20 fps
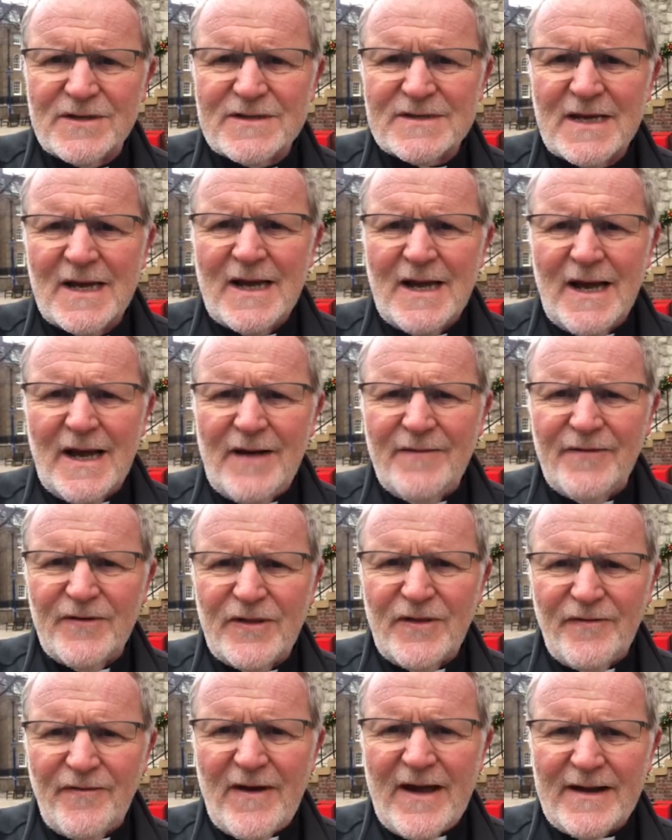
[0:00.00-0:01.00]
us, and
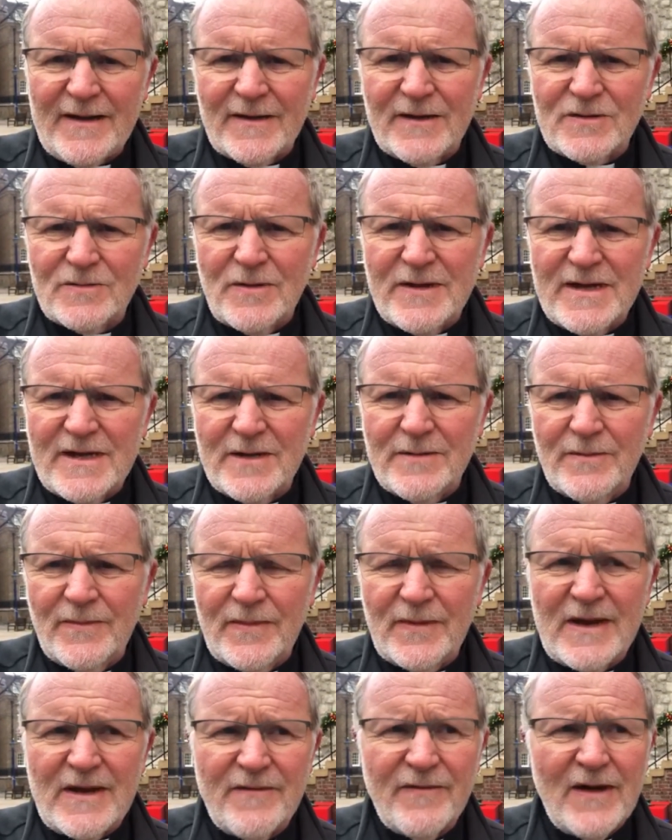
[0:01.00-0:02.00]
for the fact that we can
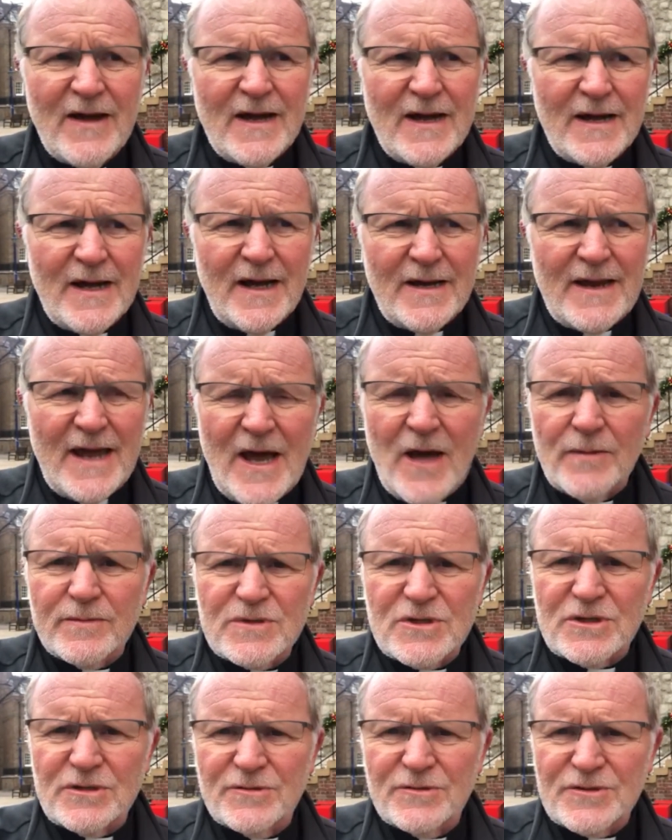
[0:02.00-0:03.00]
give and
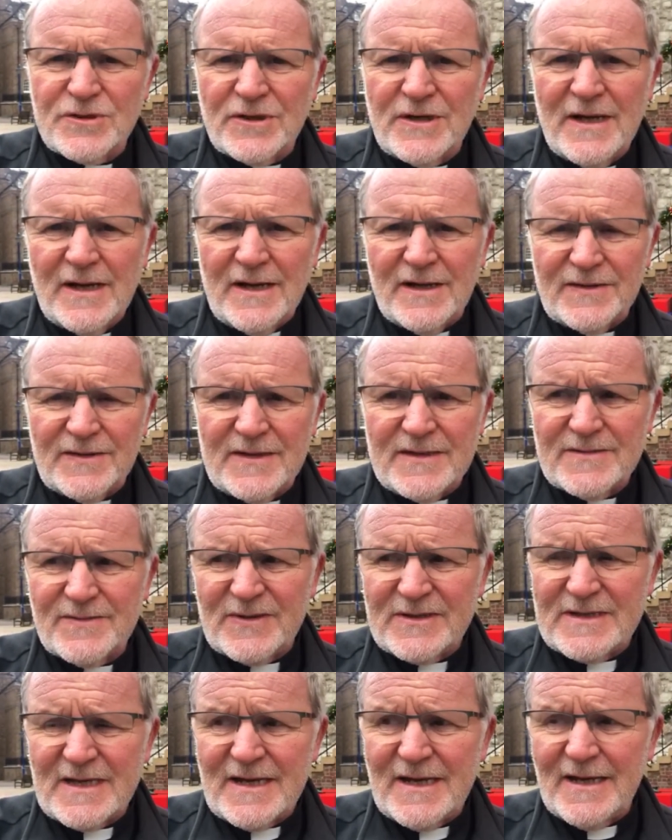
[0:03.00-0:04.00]
help children at this
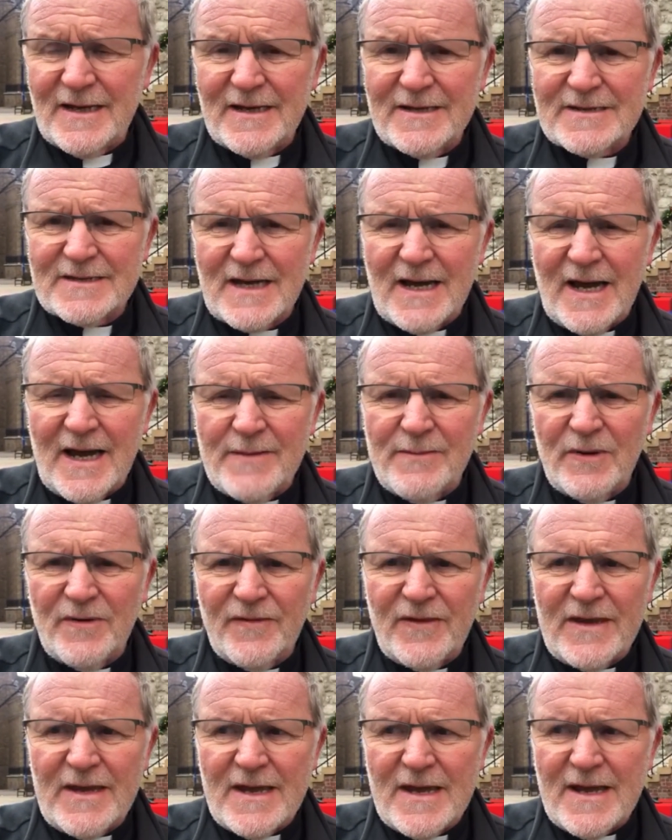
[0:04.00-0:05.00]
particular time
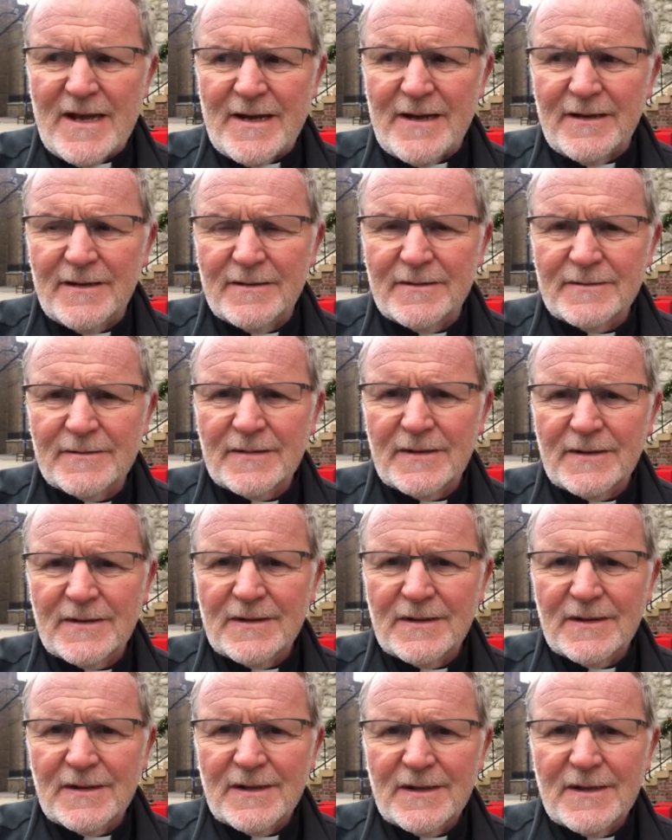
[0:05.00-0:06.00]
of the year.
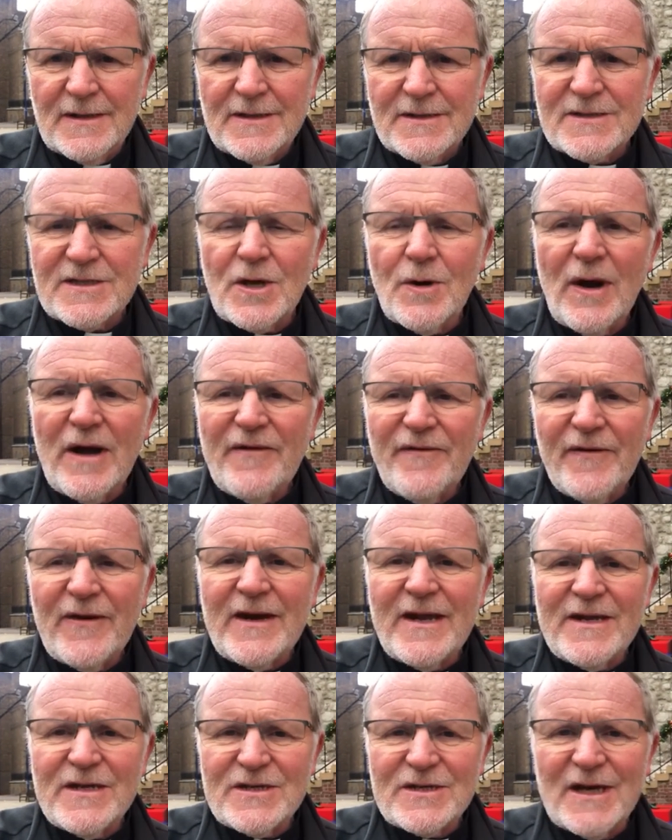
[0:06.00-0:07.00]
So I
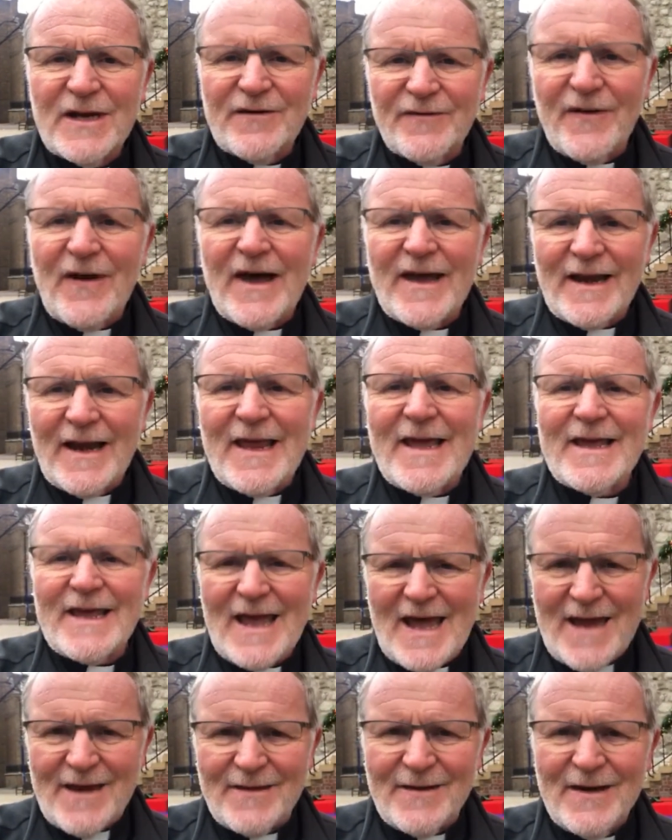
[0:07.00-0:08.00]
finish finally
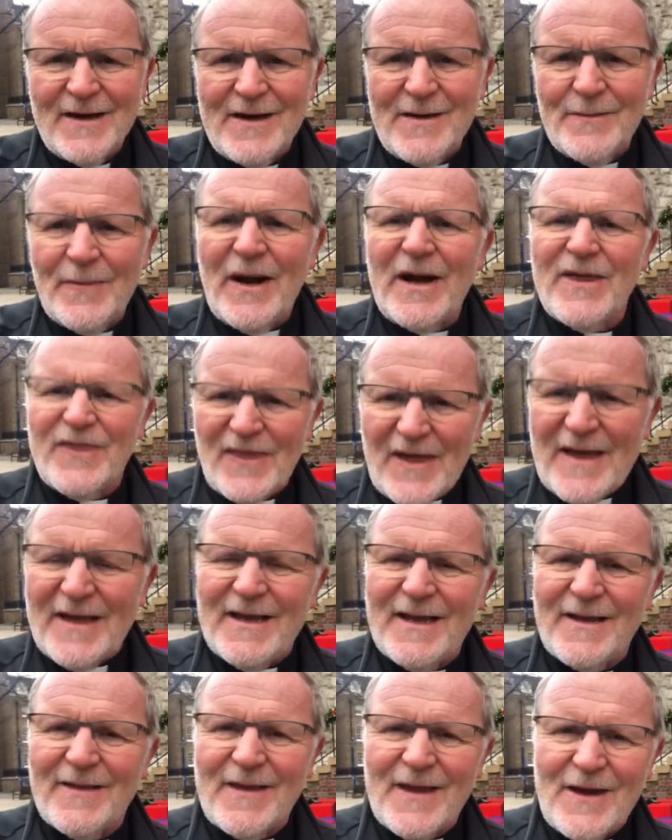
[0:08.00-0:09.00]
again by
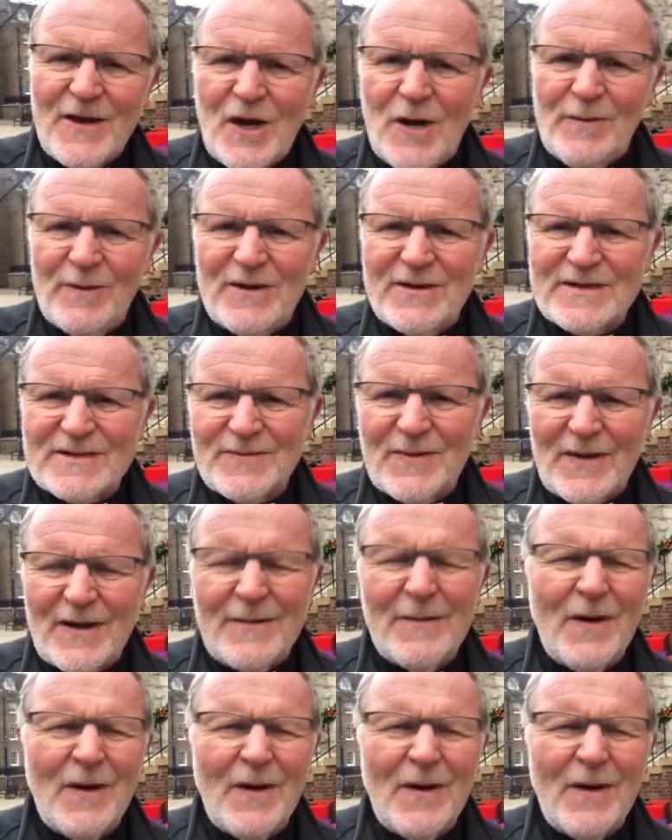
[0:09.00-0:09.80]
thanking the anonymous